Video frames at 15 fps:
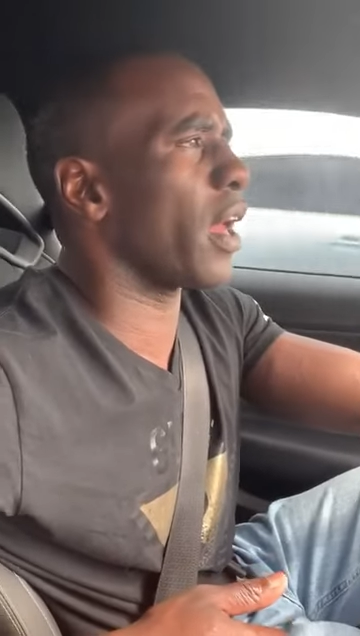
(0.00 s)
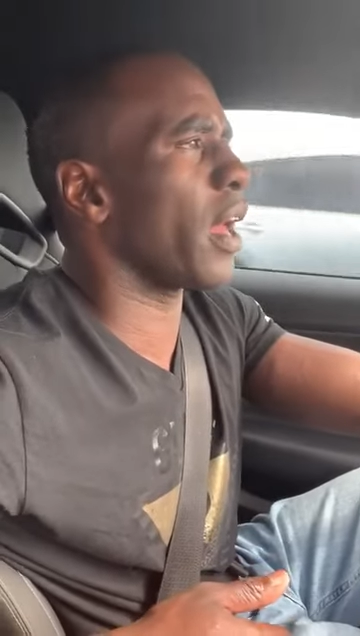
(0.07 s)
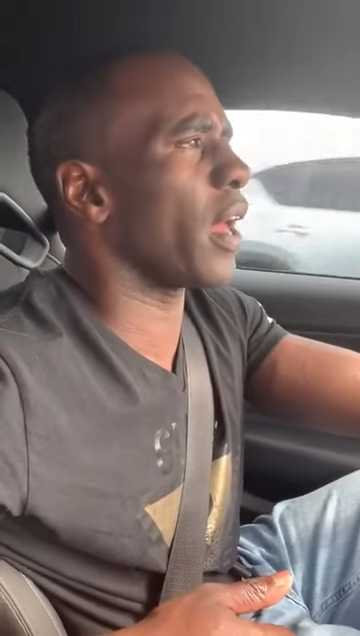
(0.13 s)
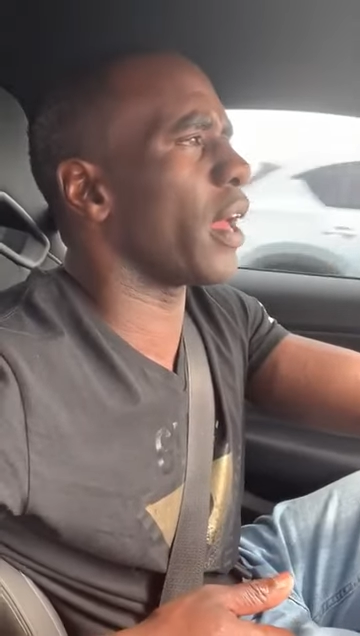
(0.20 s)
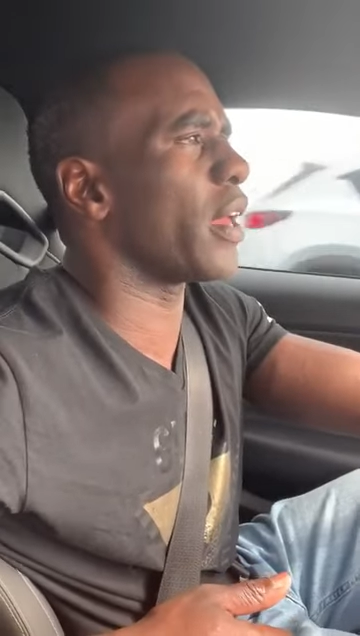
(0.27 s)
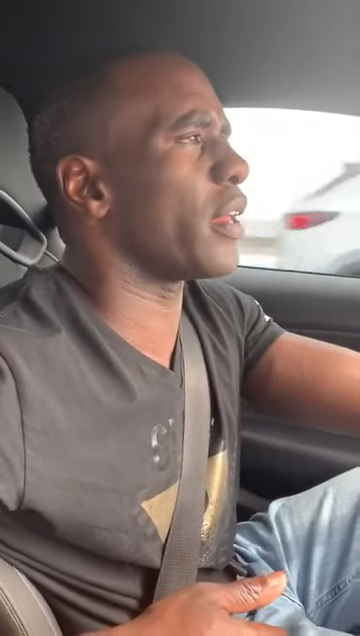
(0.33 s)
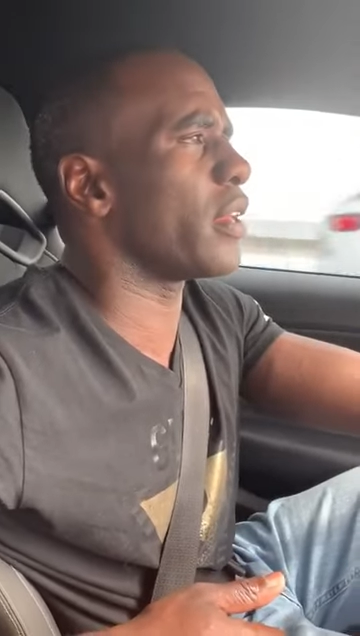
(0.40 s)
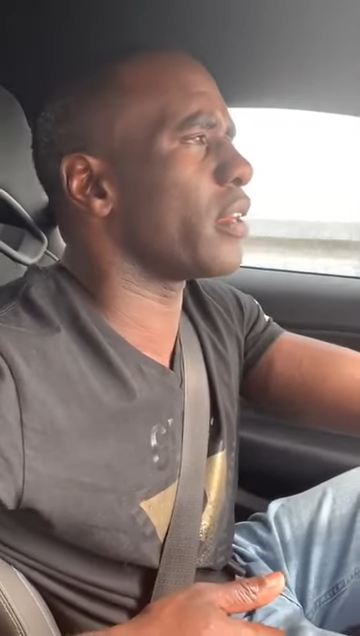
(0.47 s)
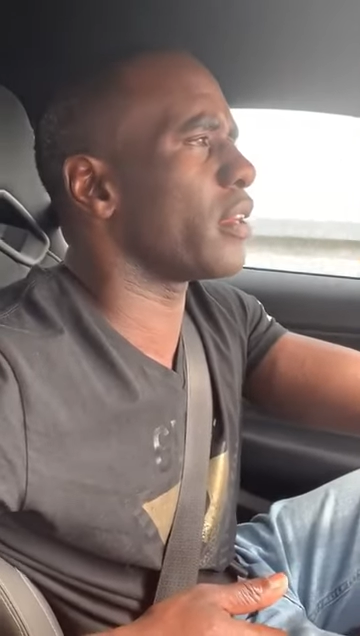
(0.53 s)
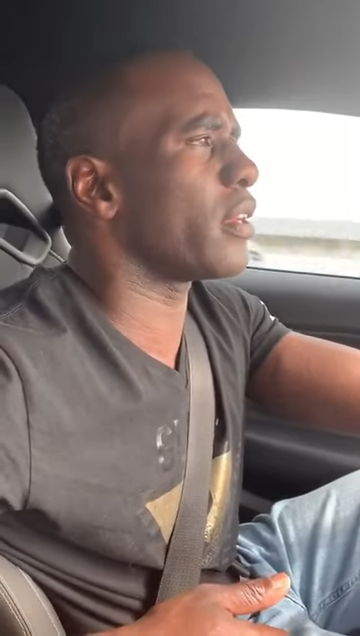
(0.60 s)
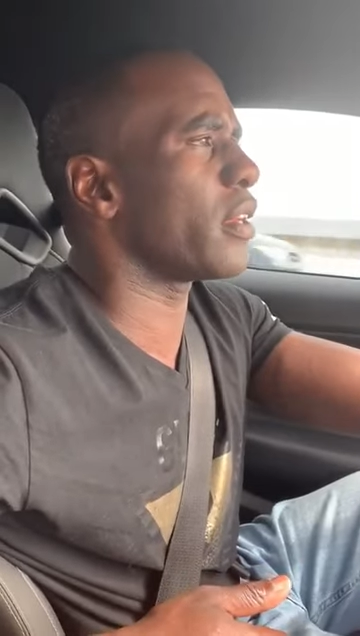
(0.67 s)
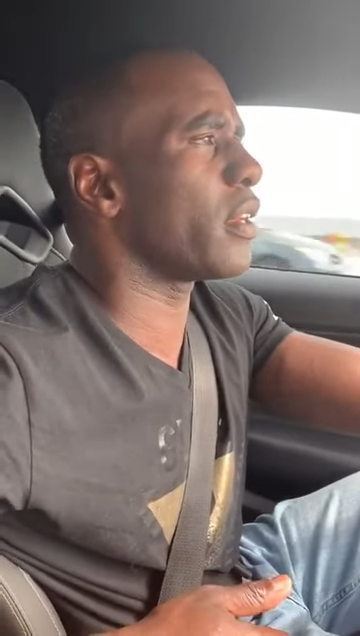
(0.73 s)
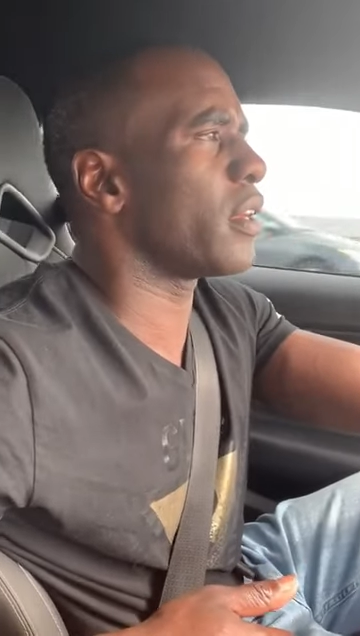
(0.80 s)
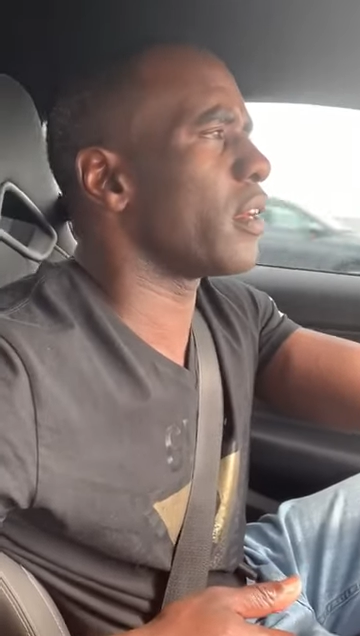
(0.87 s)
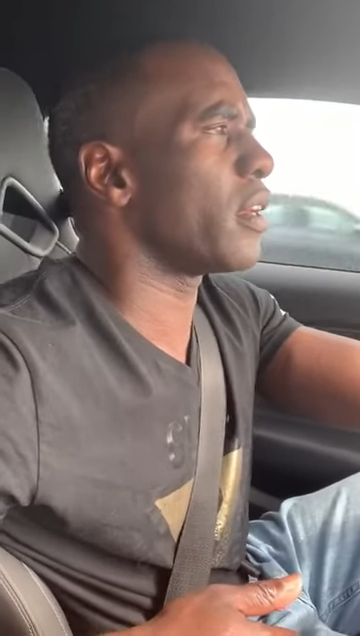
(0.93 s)

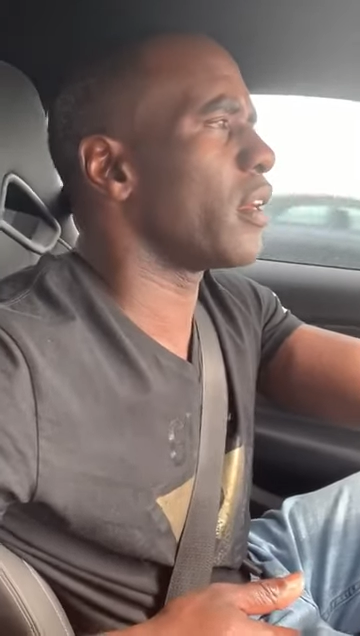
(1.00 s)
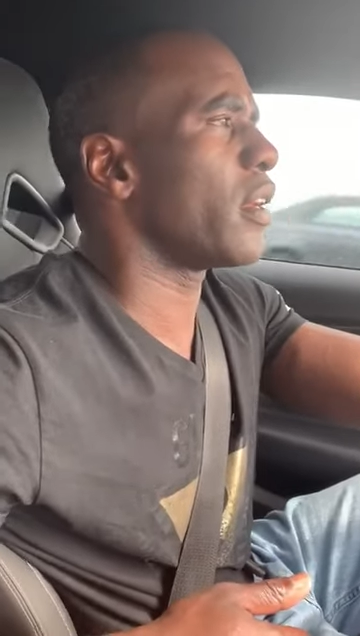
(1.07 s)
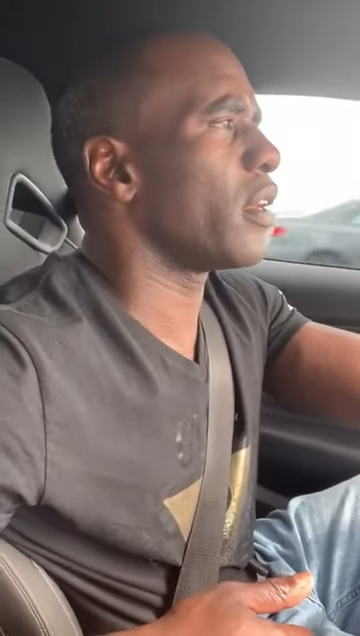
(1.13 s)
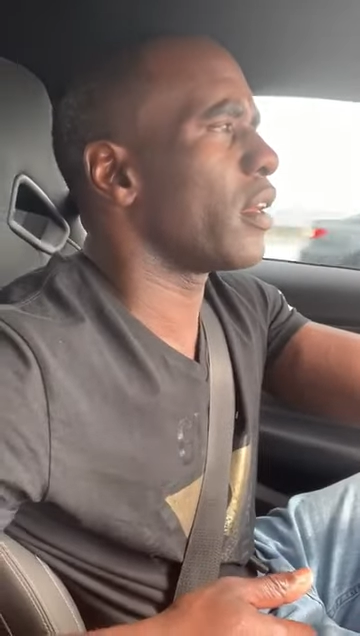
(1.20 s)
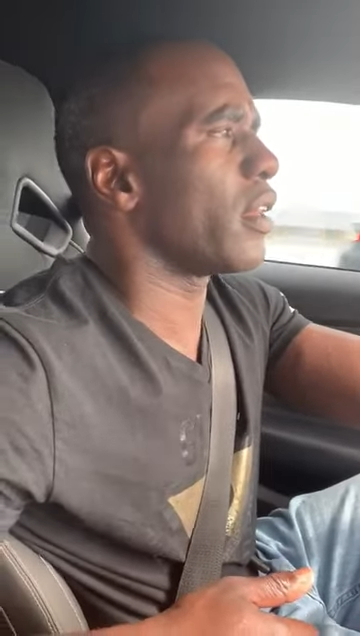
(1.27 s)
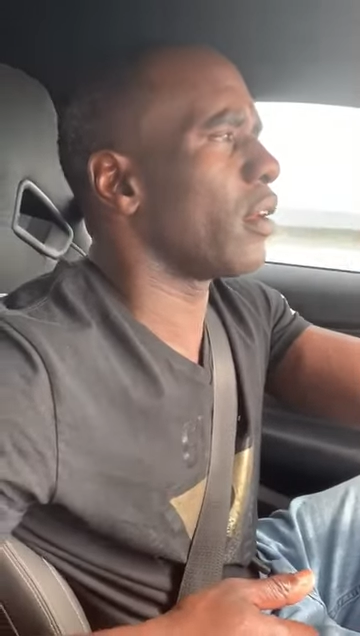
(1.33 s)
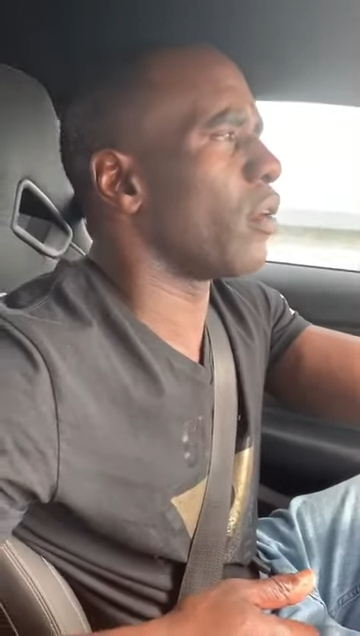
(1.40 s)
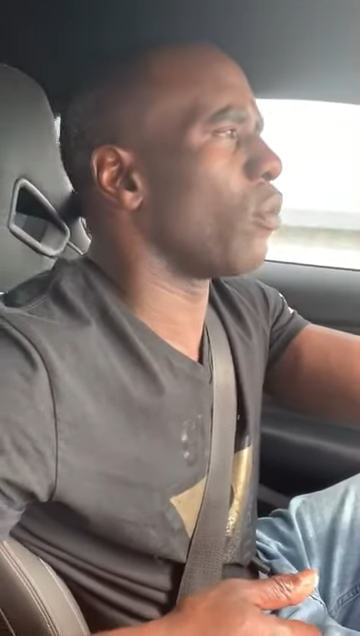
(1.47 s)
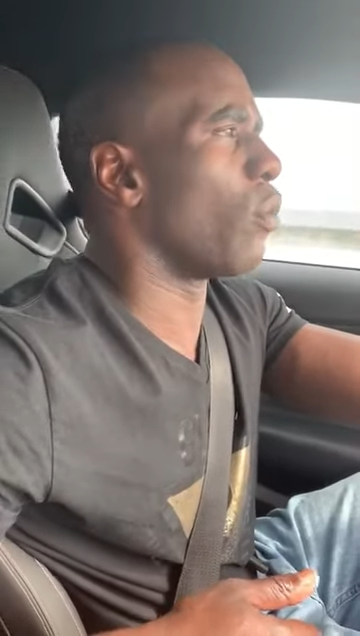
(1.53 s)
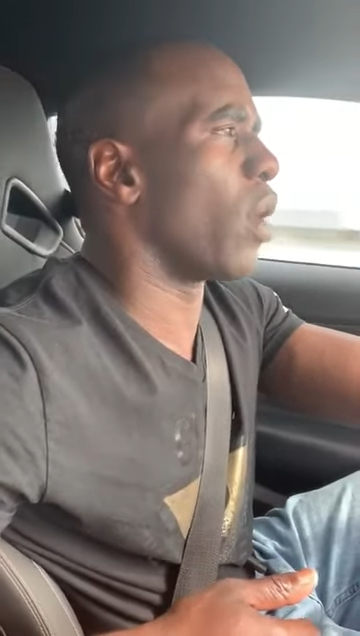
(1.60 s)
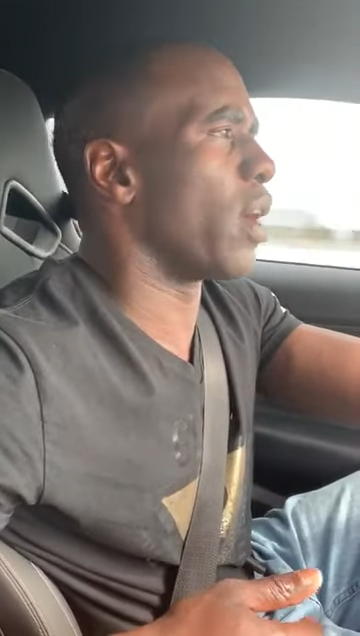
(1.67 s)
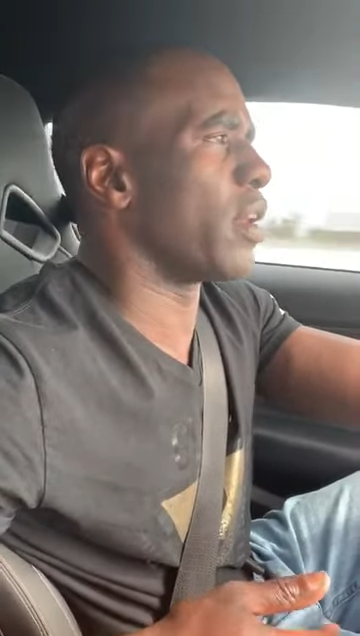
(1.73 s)
and